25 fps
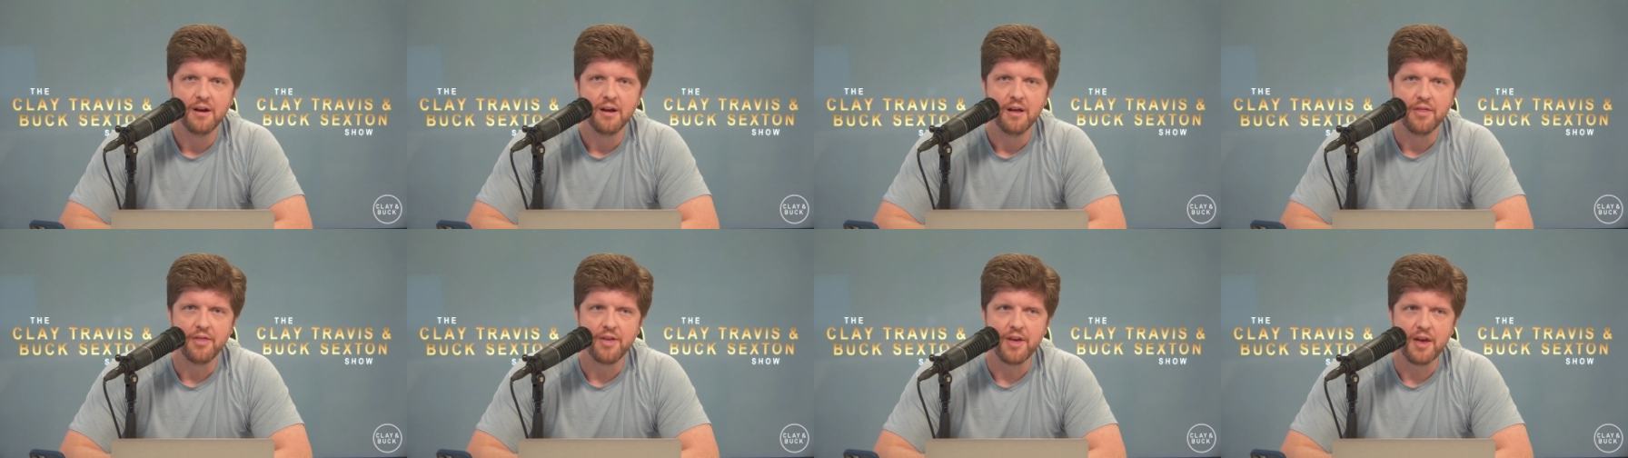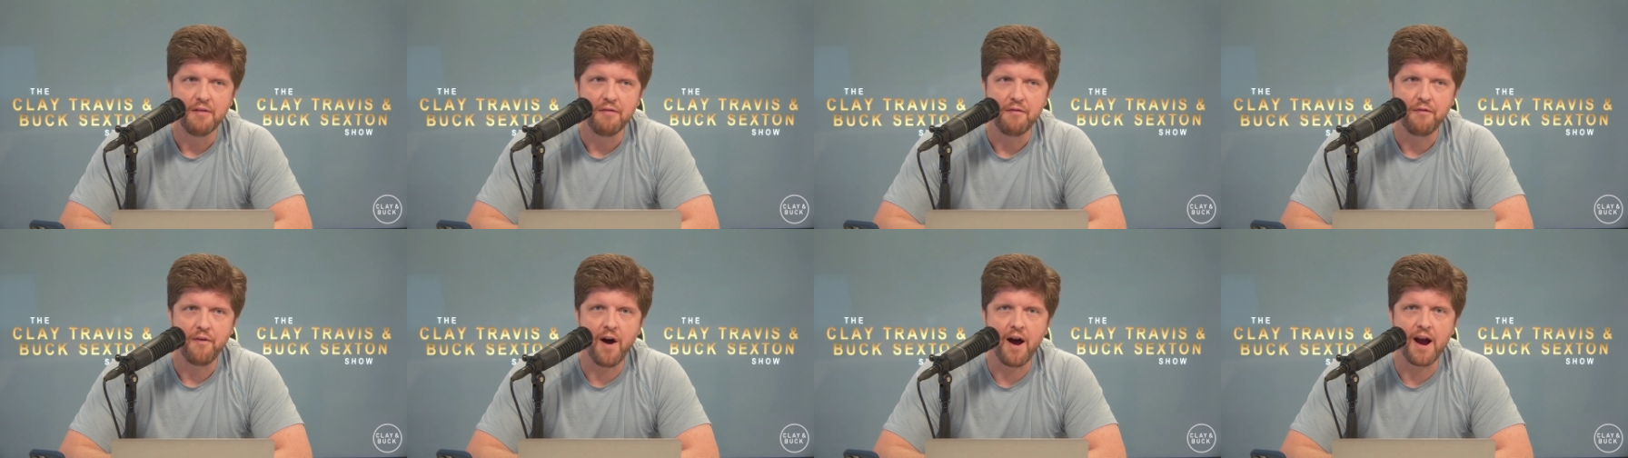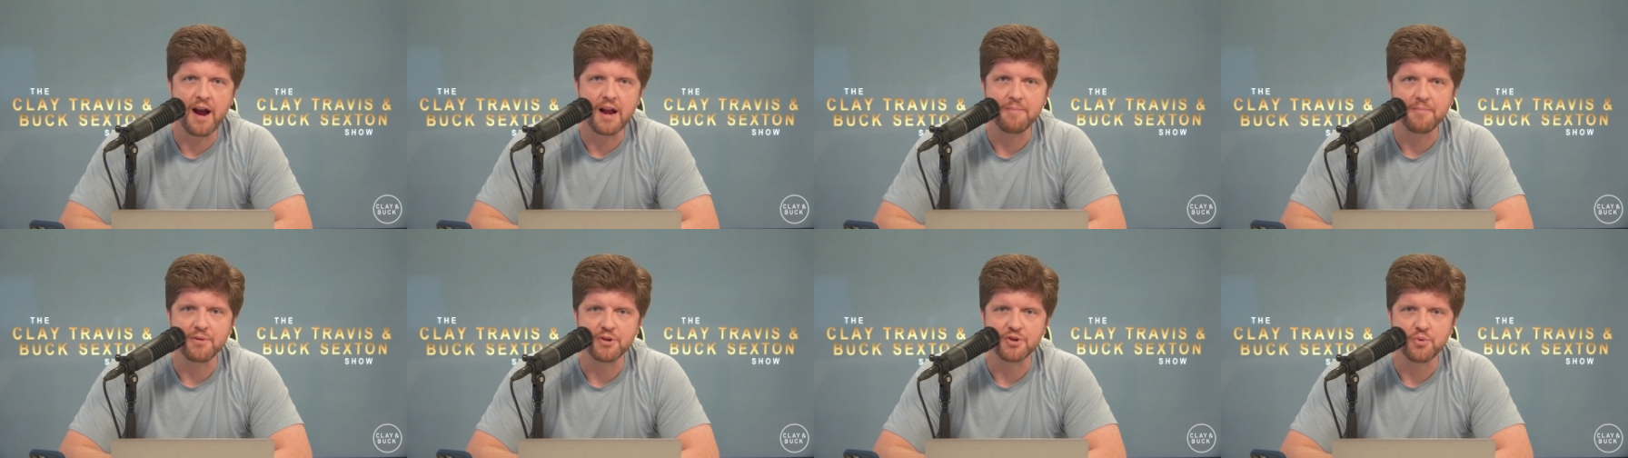the
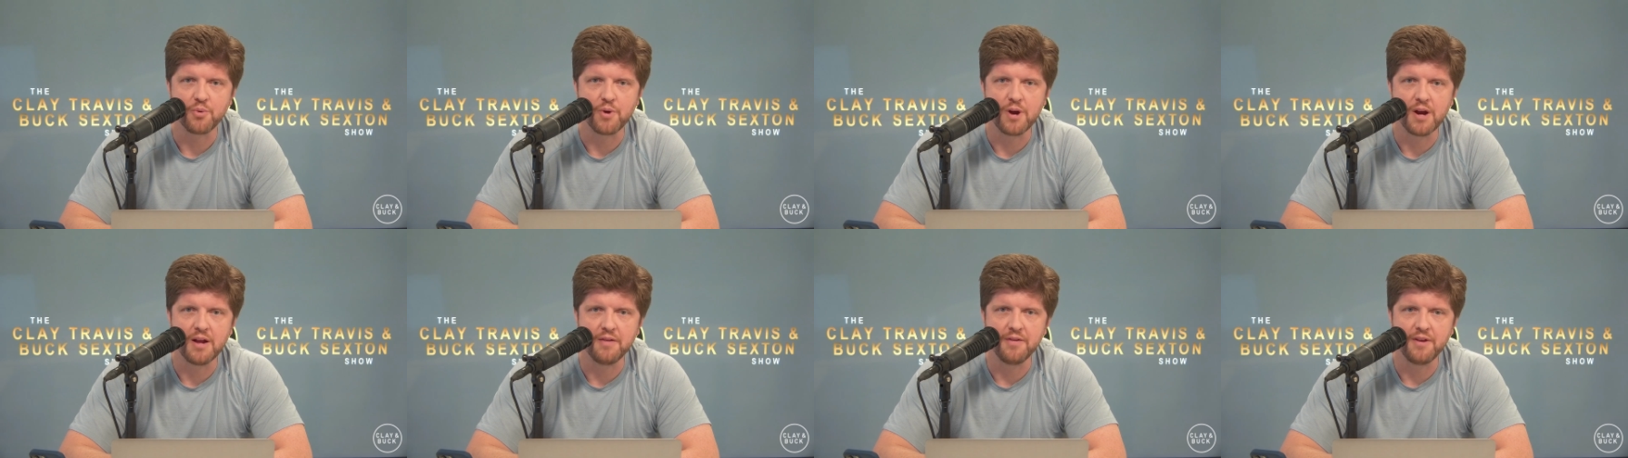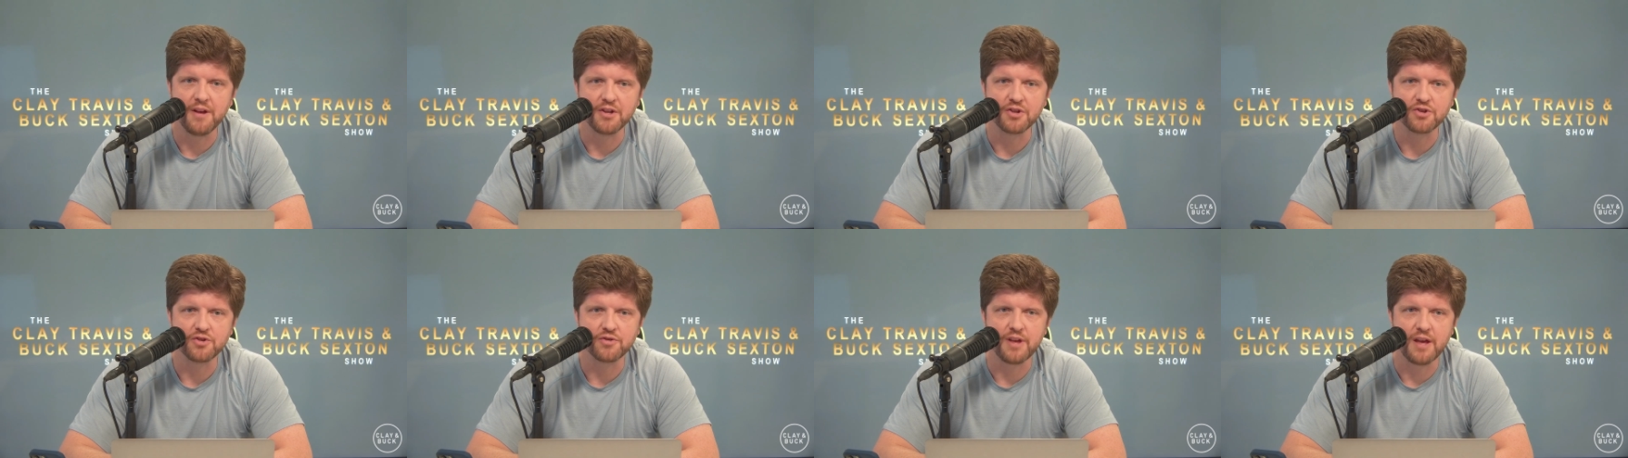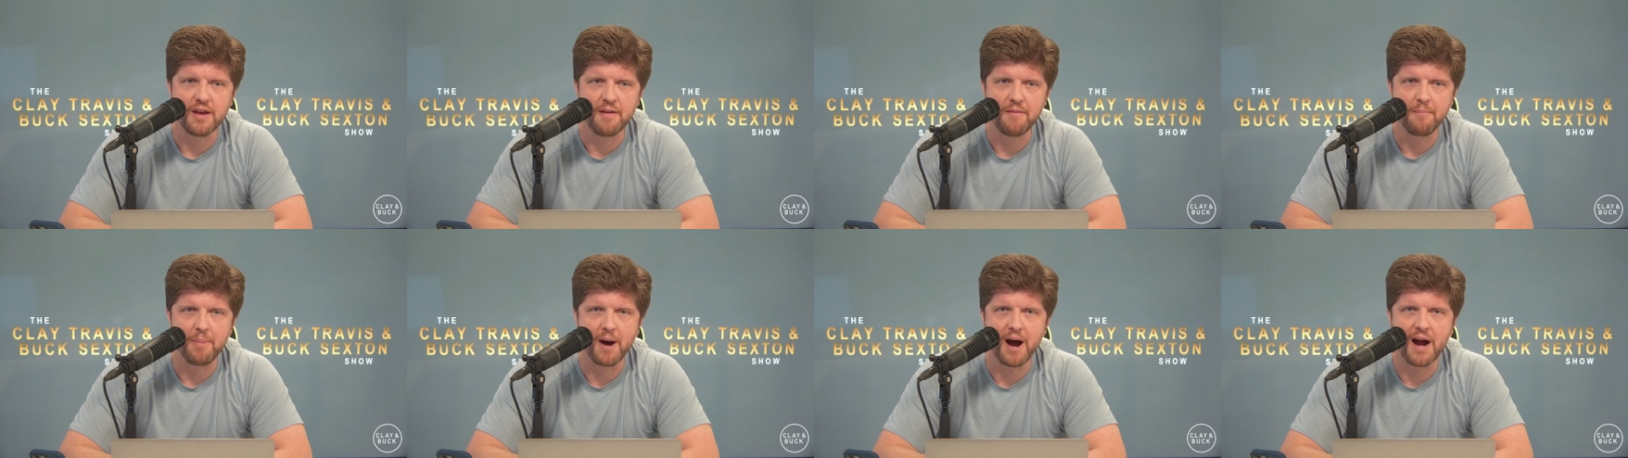fight between the,
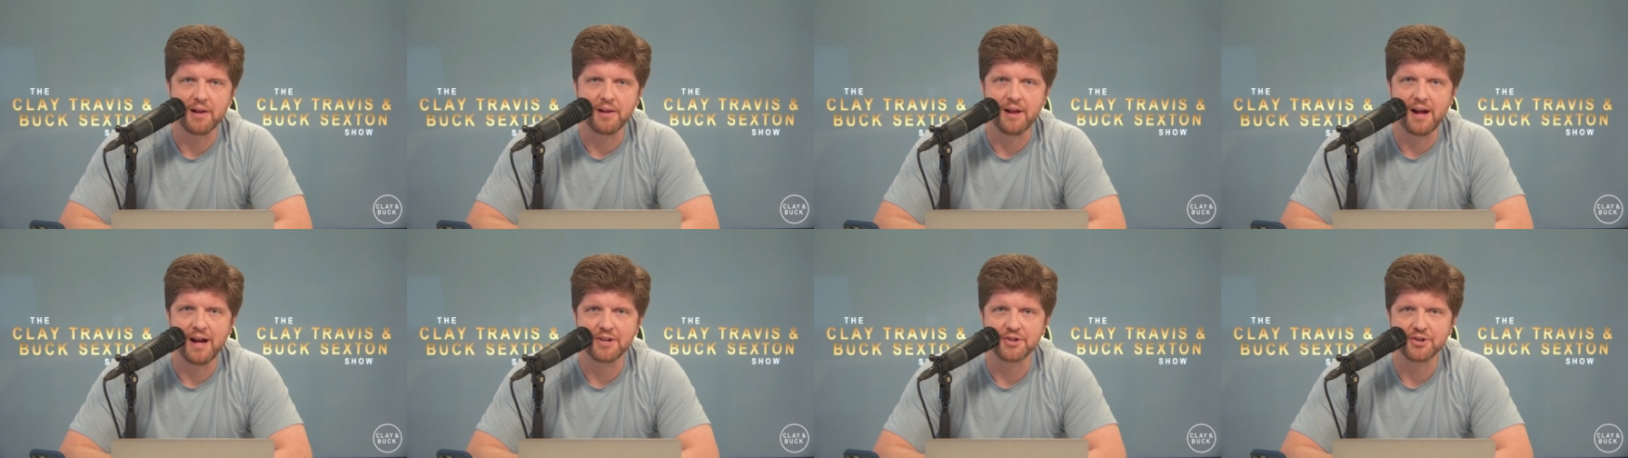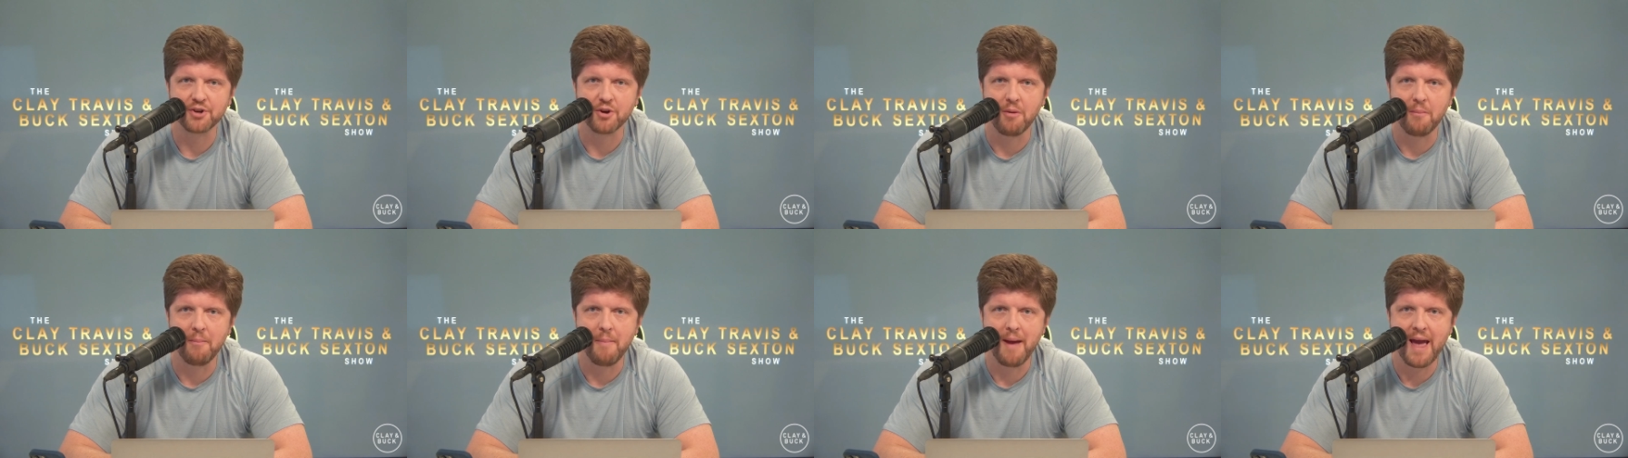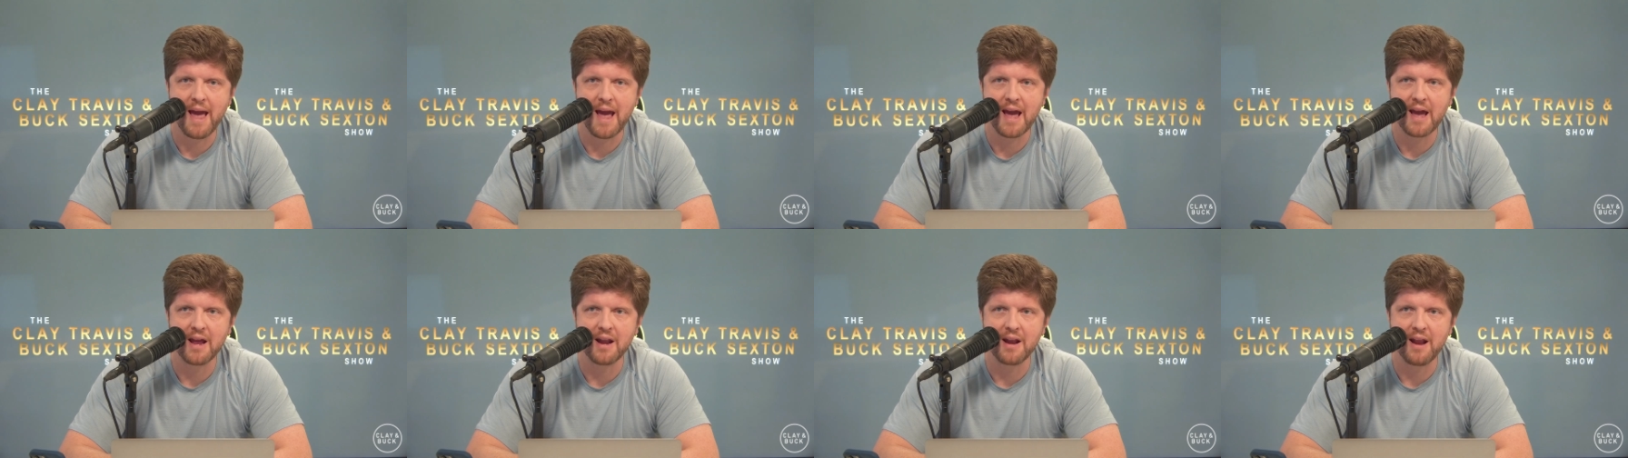the biological
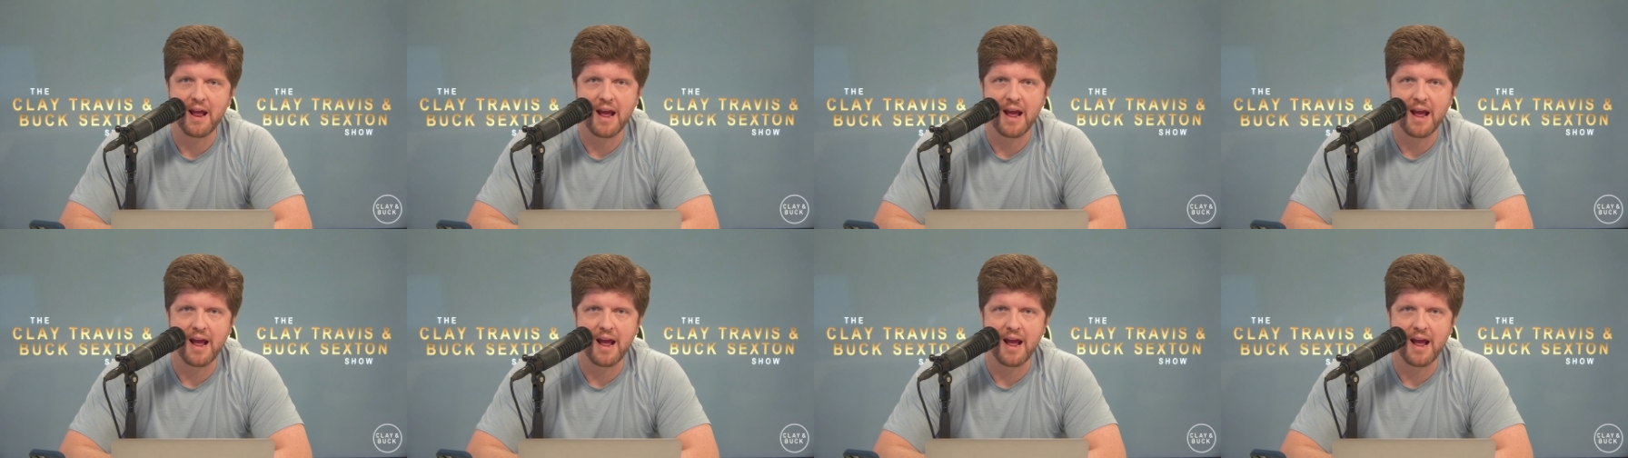man